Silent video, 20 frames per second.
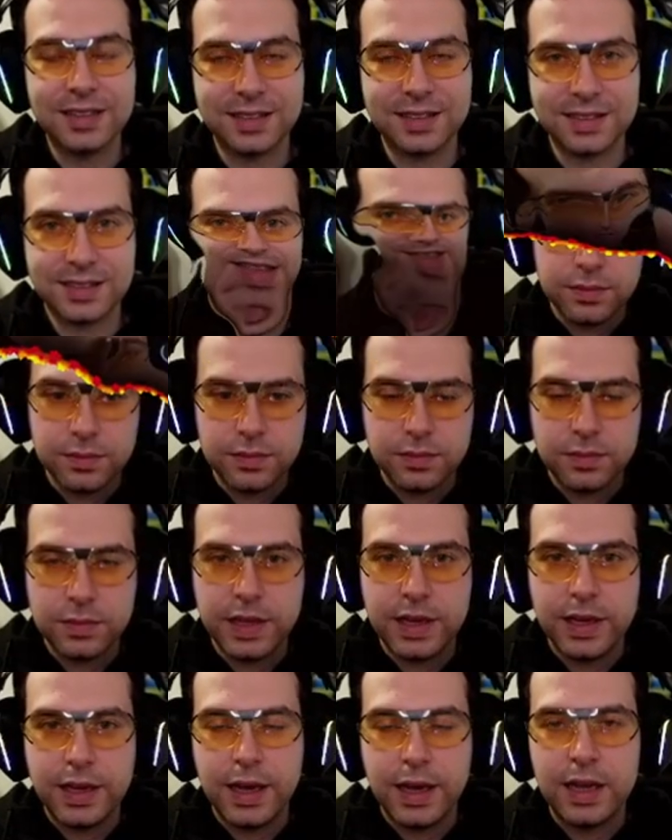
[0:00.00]
skills.
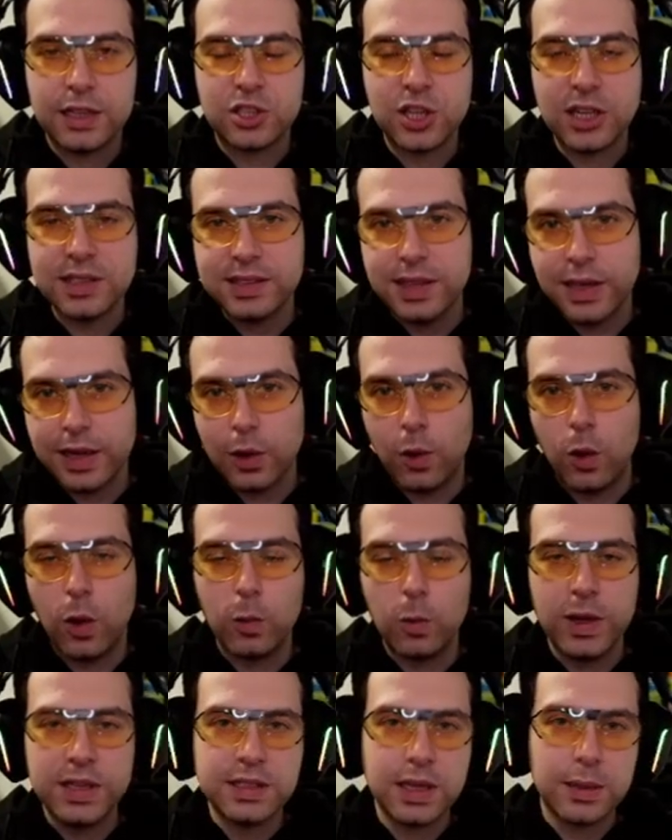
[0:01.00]
And just like
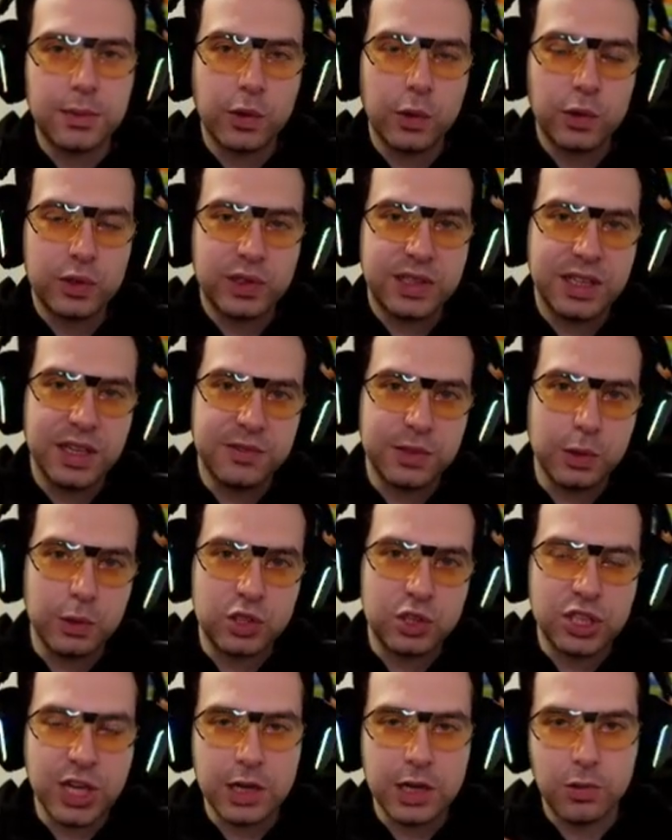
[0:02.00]
always, I'm going to give you a
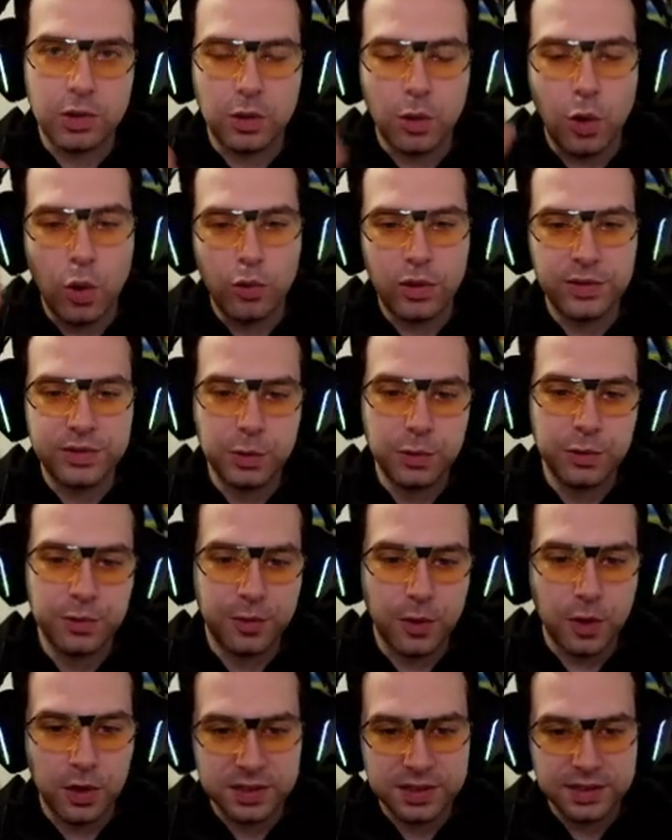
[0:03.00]
general overview
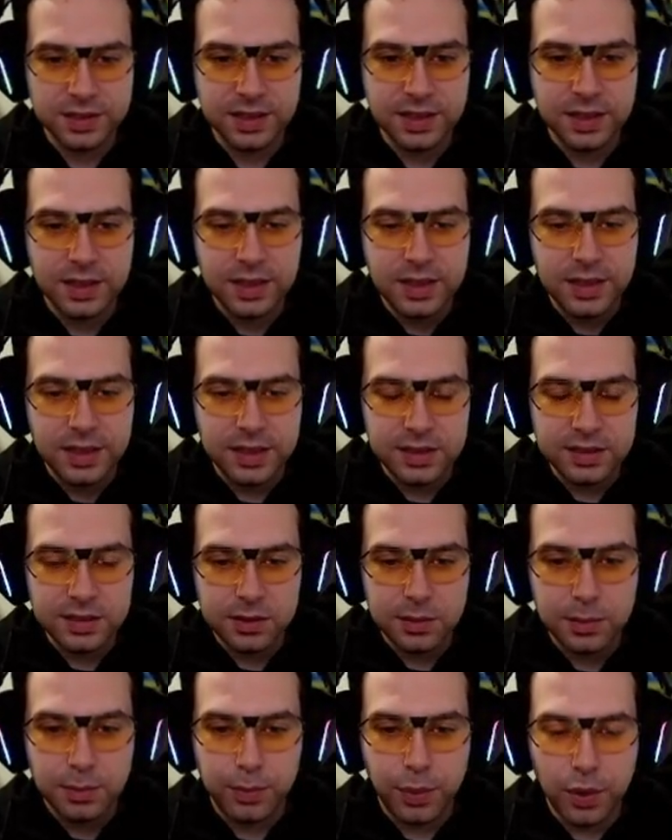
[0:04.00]
first. His
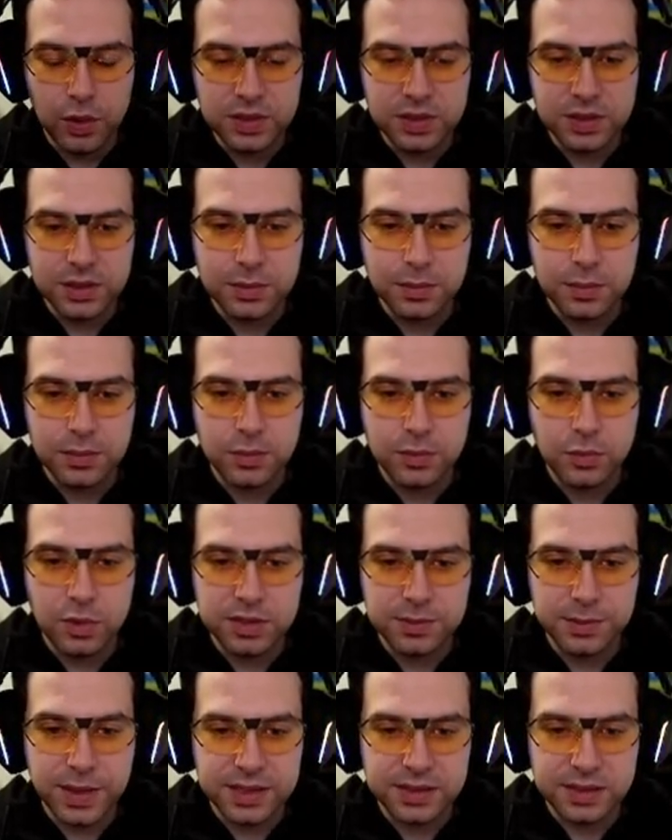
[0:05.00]
bottom
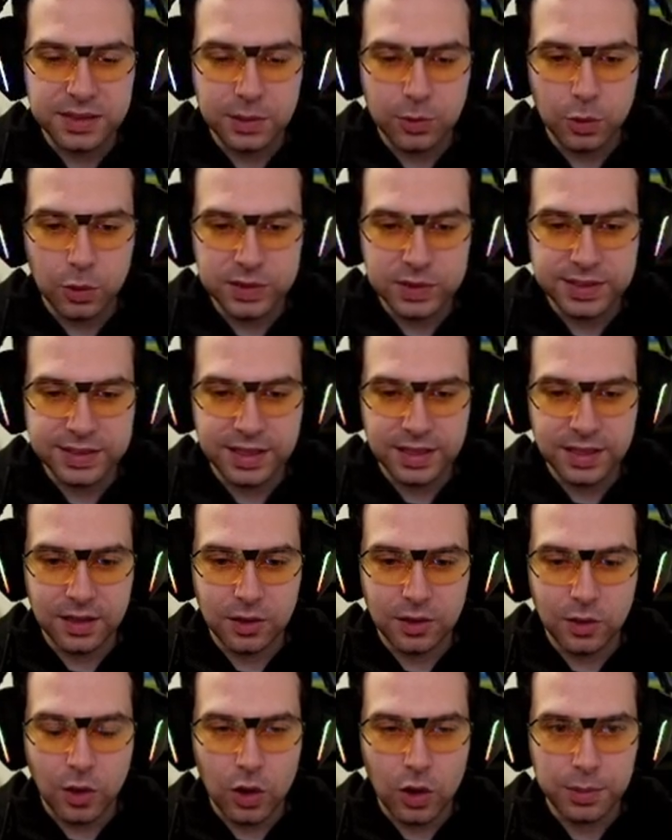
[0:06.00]
Respect 0 skill,
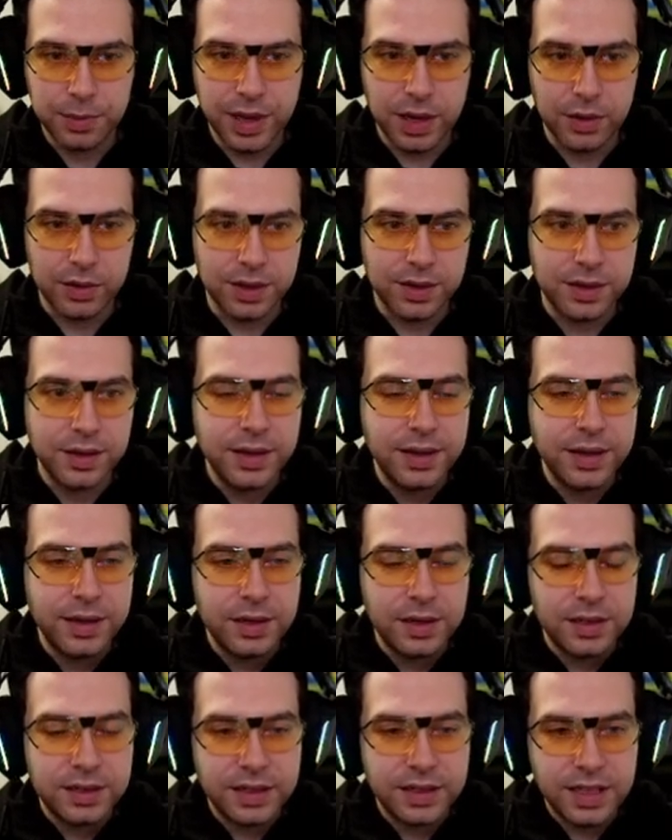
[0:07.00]
Lockbearer,
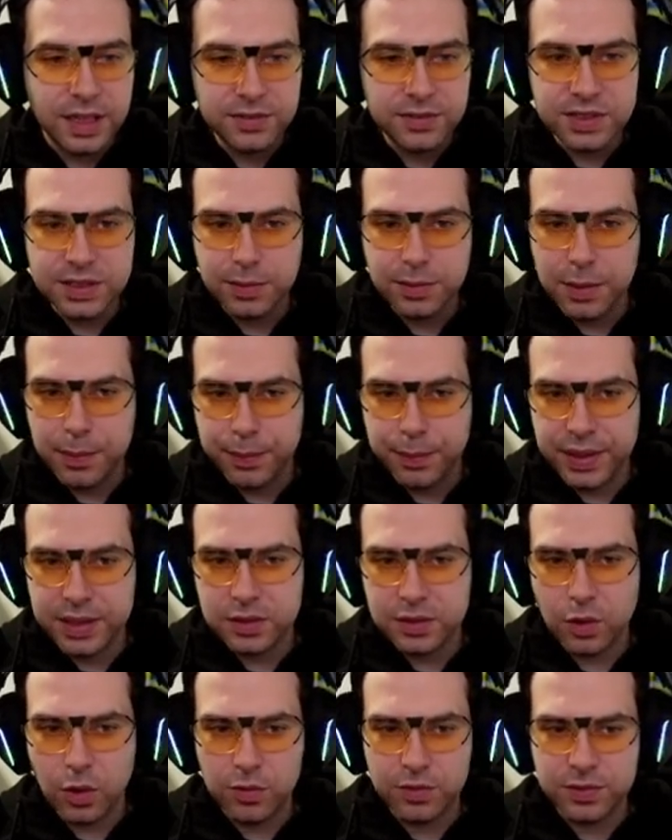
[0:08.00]
gives him a bit
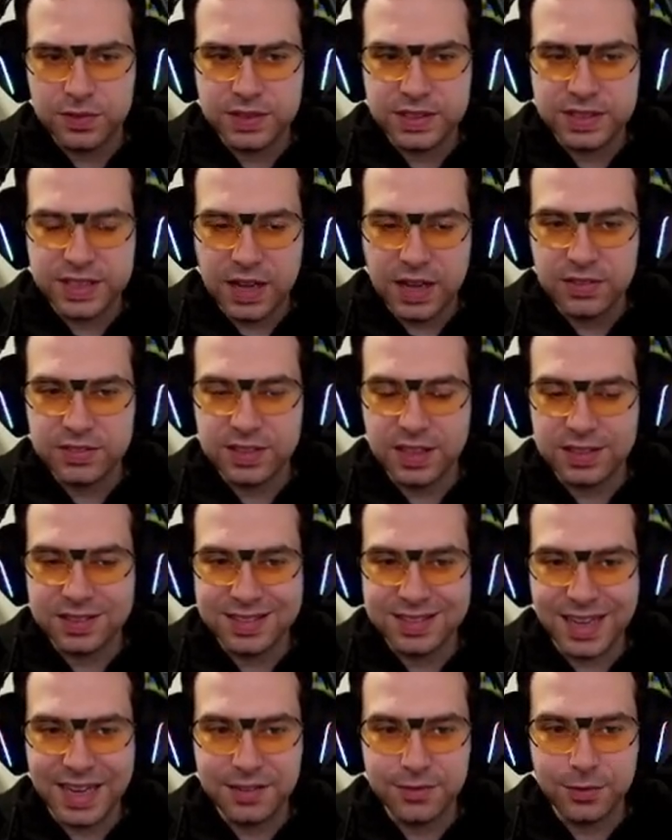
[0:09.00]
of
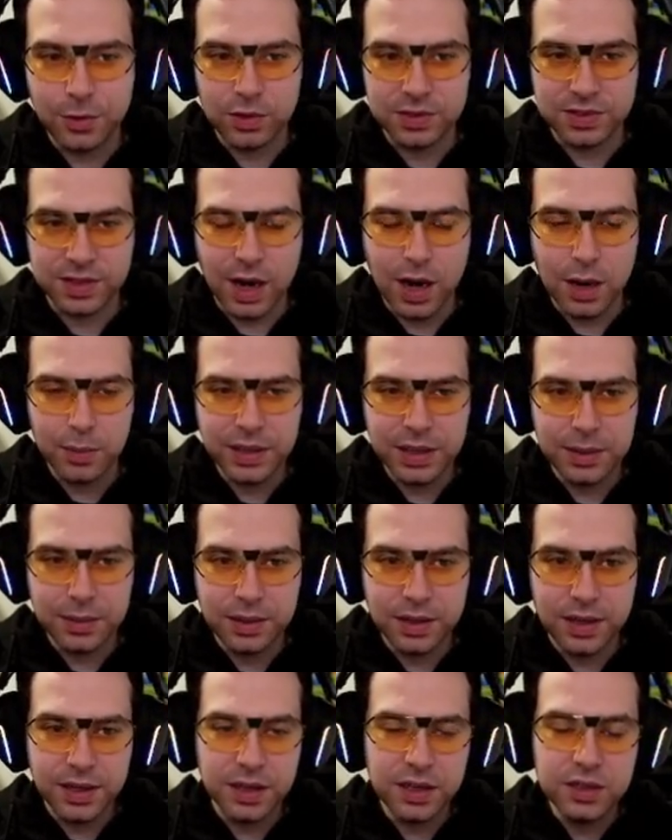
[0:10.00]
self-sustain for his army.
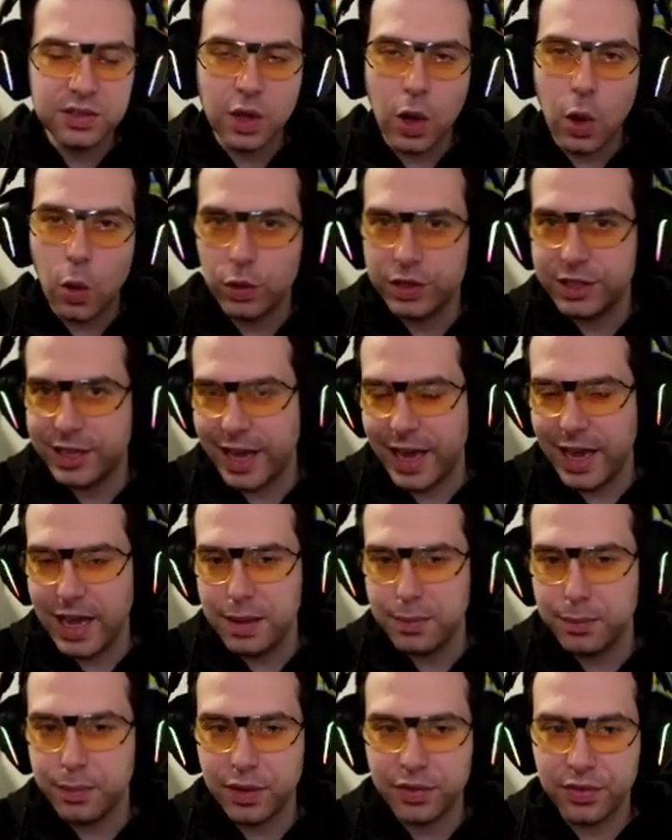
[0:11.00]
It is
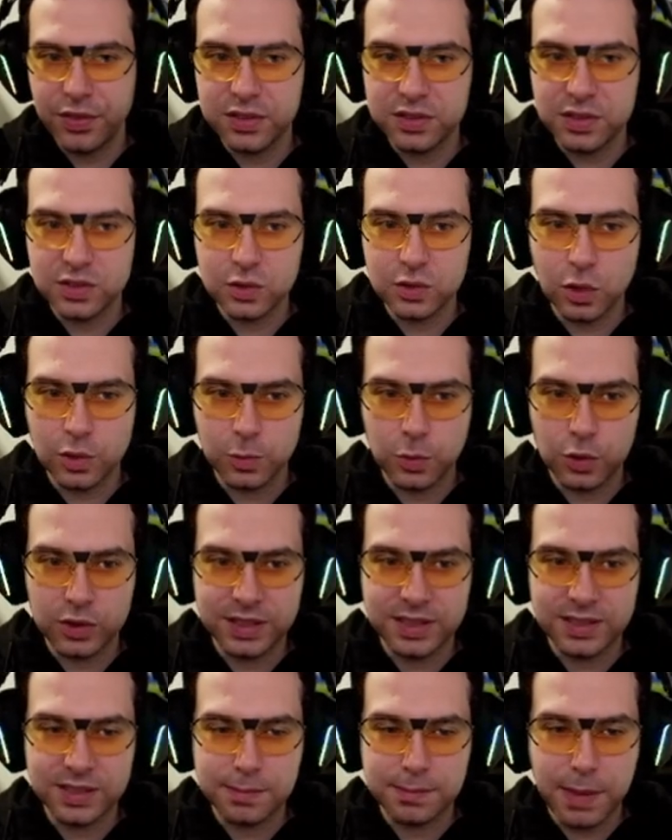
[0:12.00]
okay, but this is not what
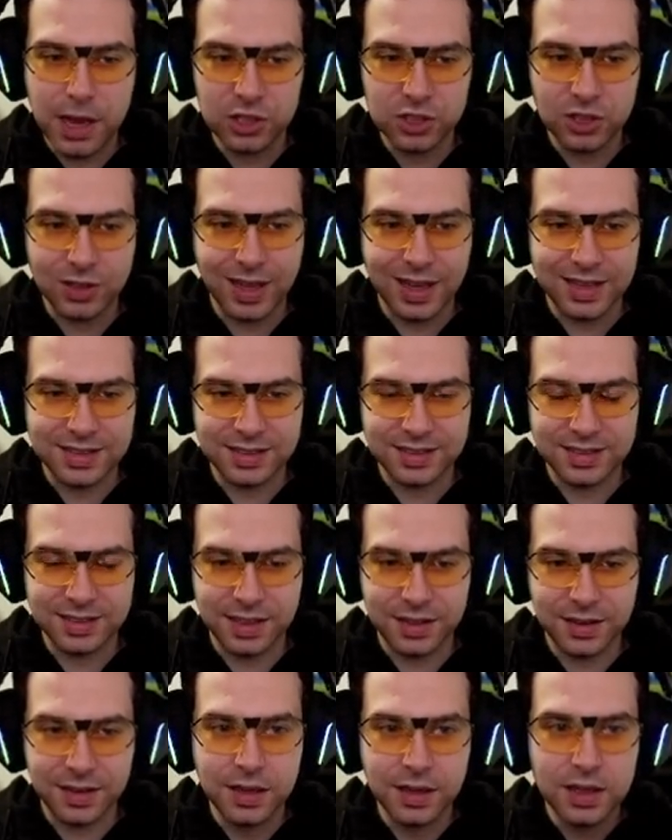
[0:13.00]
he specializes
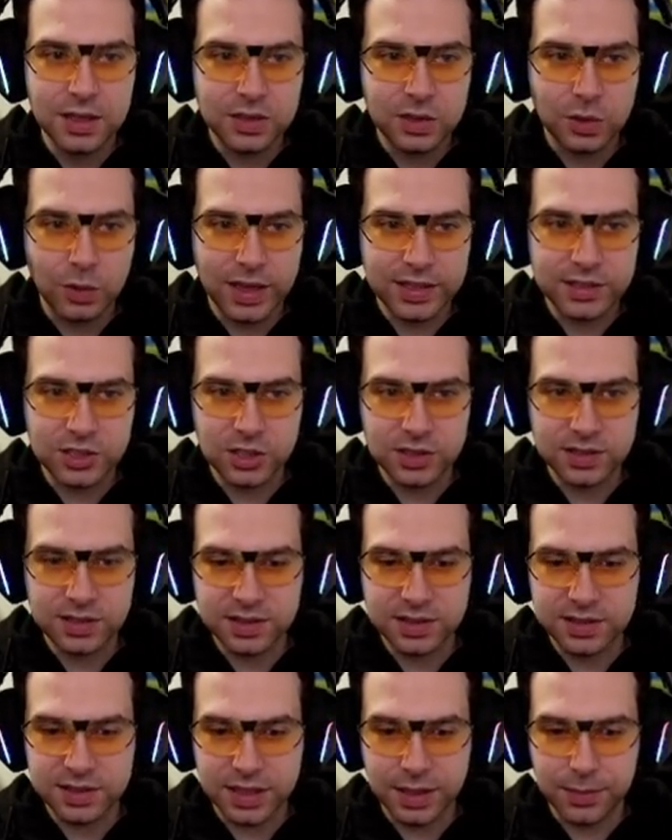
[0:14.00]
in. So let's
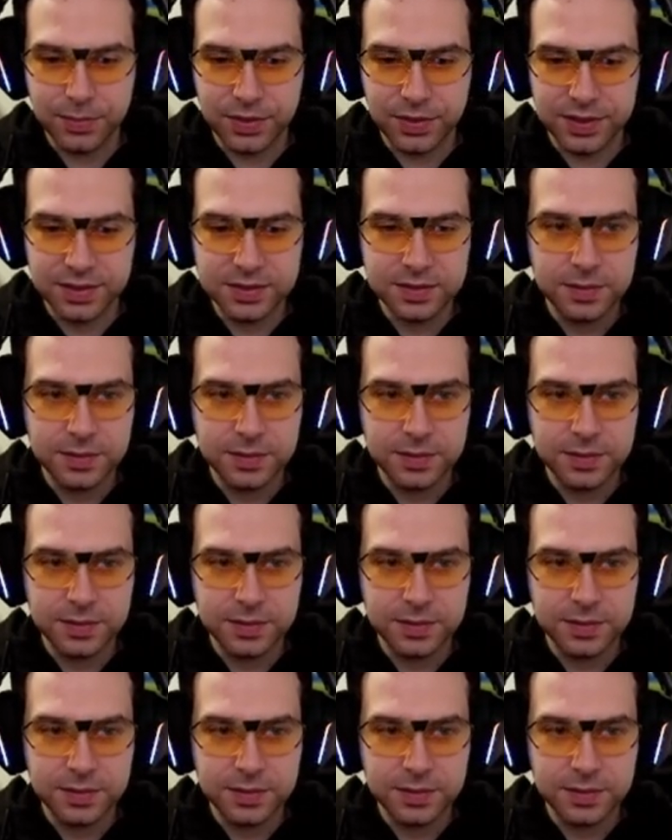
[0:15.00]
just skip this.